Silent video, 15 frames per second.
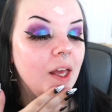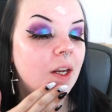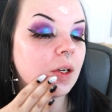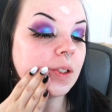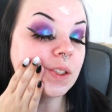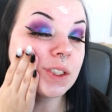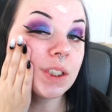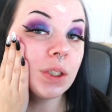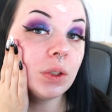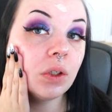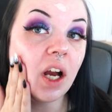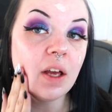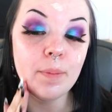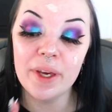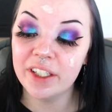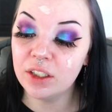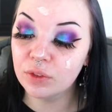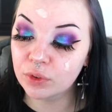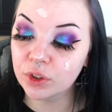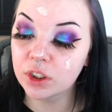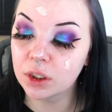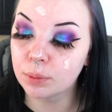And also, I'm making
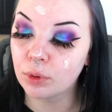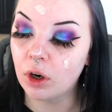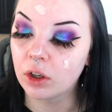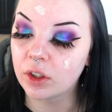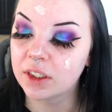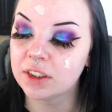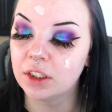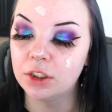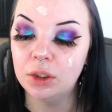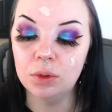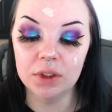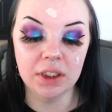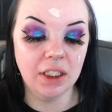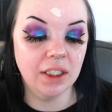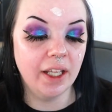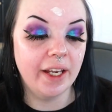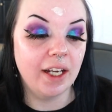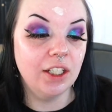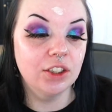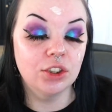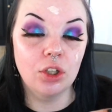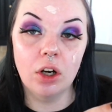really good progress on using it. Like,
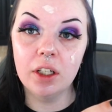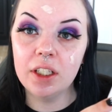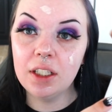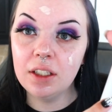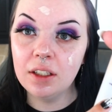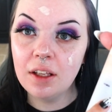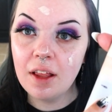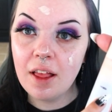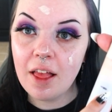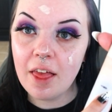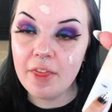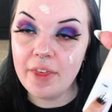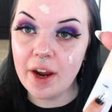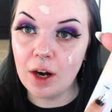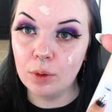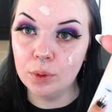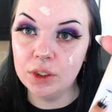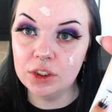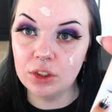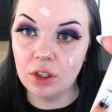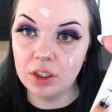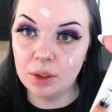I started there when we
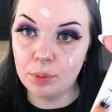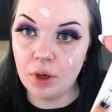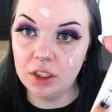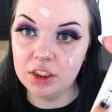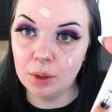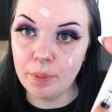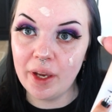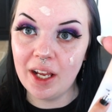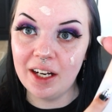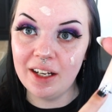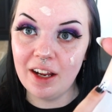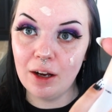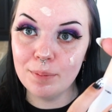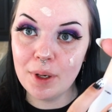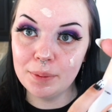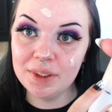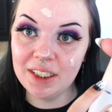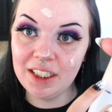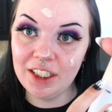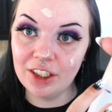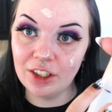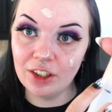started the project pan, and now I'm up to
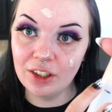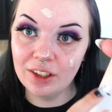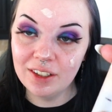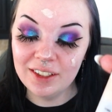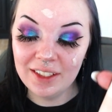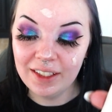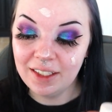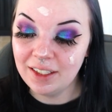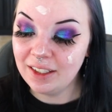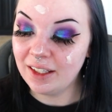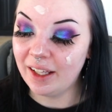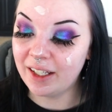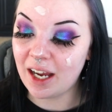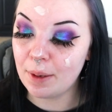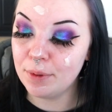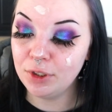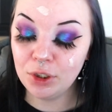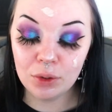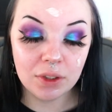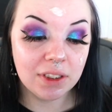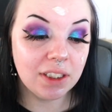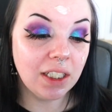here. Like, I've been
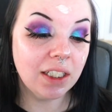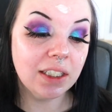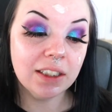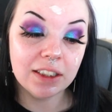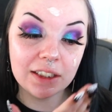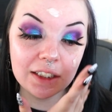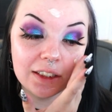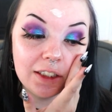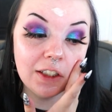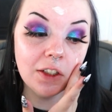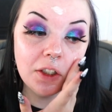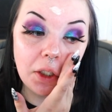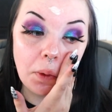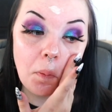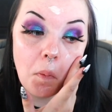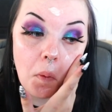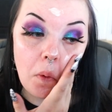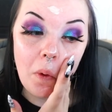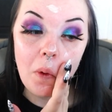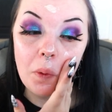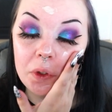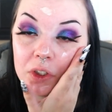using it consistently,
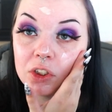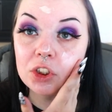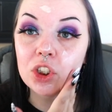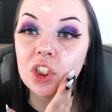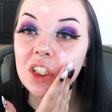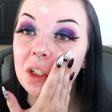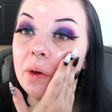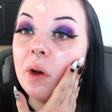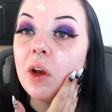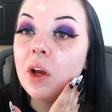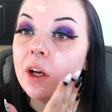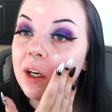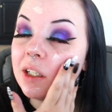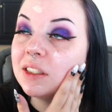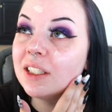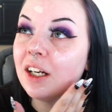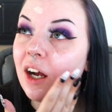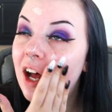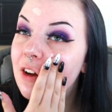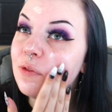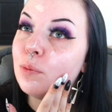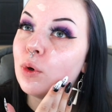which is good, because then I'll
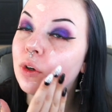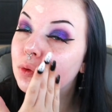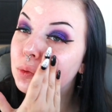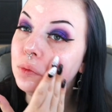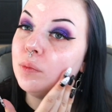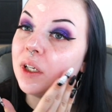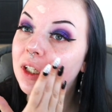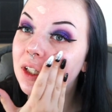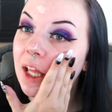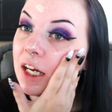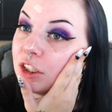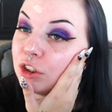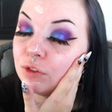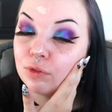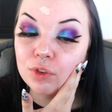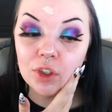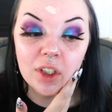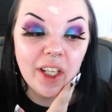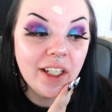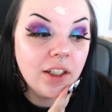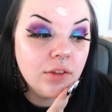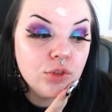have more room in my collection for
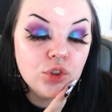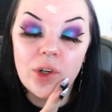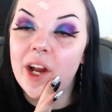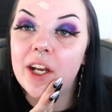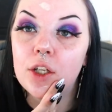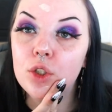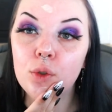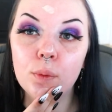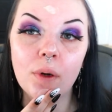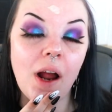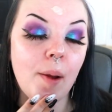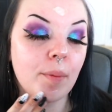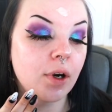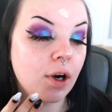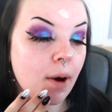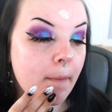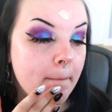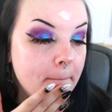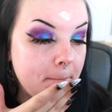like trying a new primer.